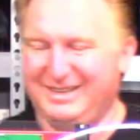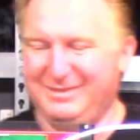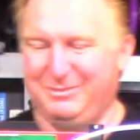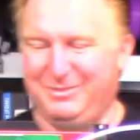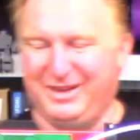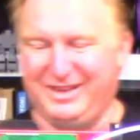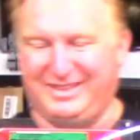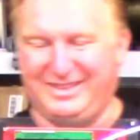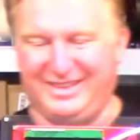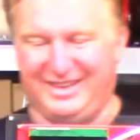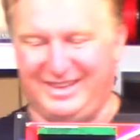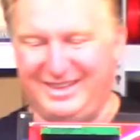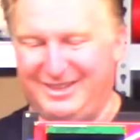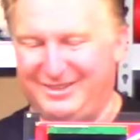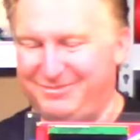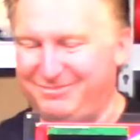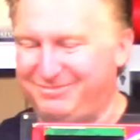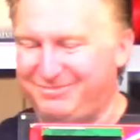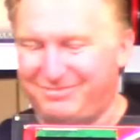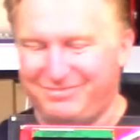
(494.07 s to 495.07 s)
But
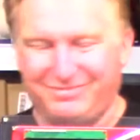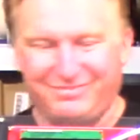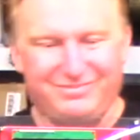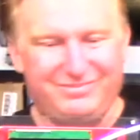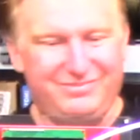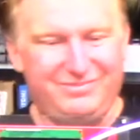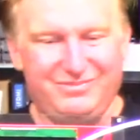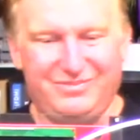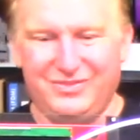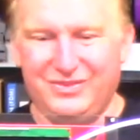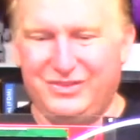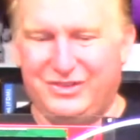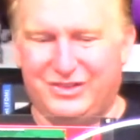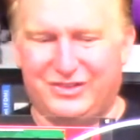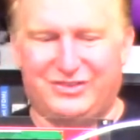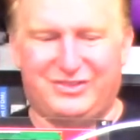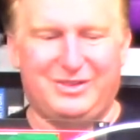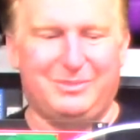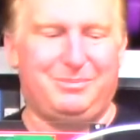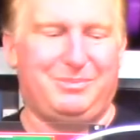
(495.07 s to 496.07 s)
uh,
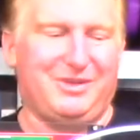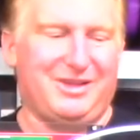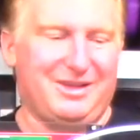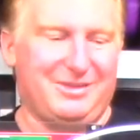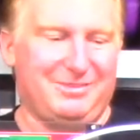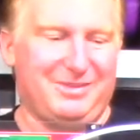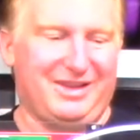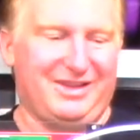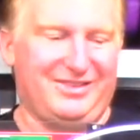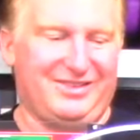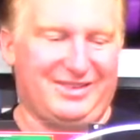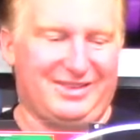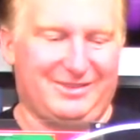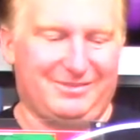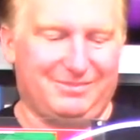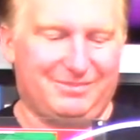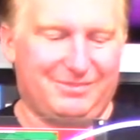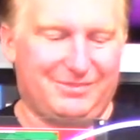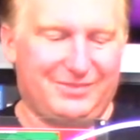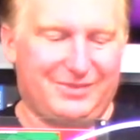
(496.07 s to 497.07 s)
just simply amazing.